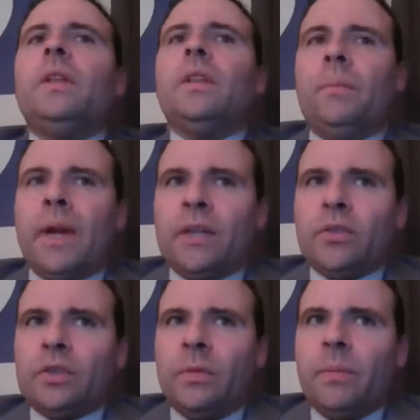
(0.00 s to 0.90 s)
The
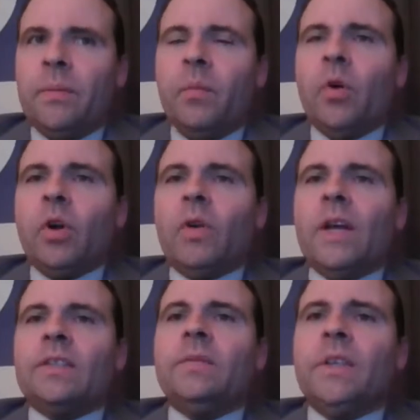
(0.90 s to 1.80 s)
Patriots have been more
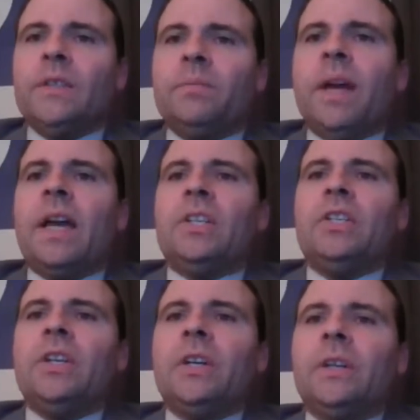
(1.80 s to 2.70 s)
aggressive this
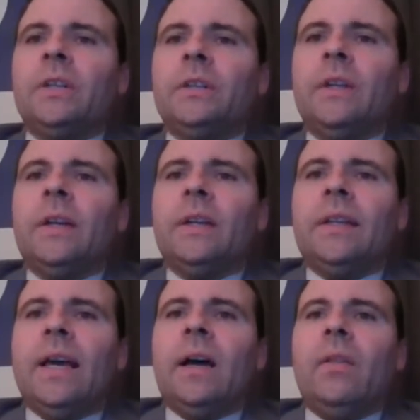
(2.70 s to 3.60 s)
past year.
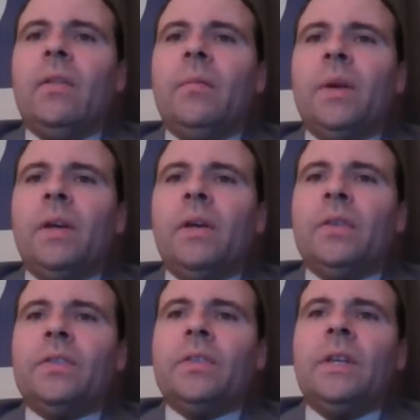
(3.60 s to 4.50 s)
Now, the
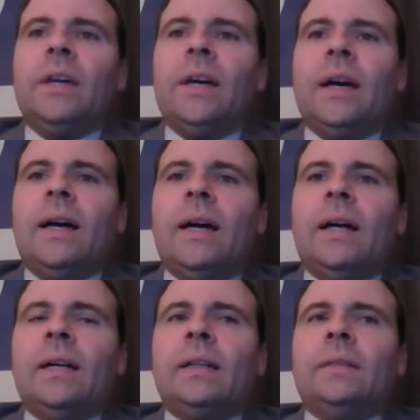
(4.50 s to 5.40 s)
Bills
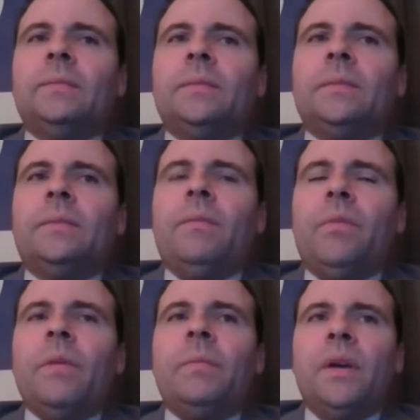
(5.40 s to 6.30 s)
are
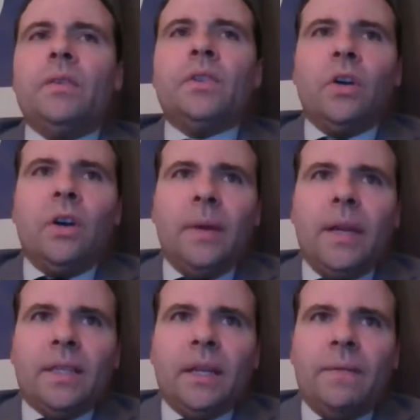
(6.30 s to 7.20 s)
going to be
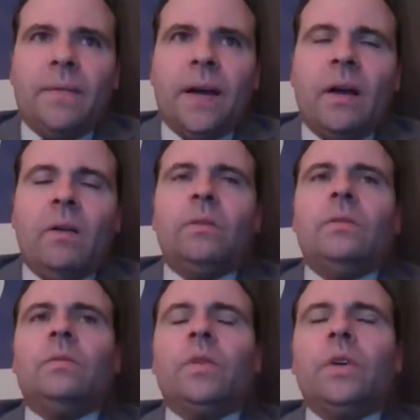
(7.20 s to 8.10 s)
a tough out
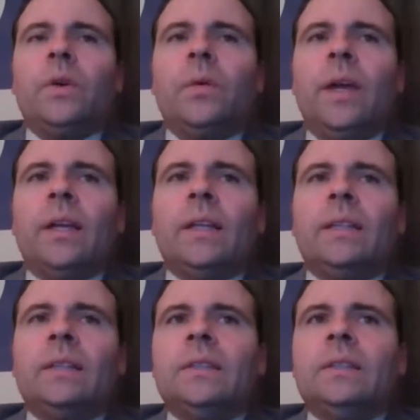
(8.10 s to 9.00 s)
for New England,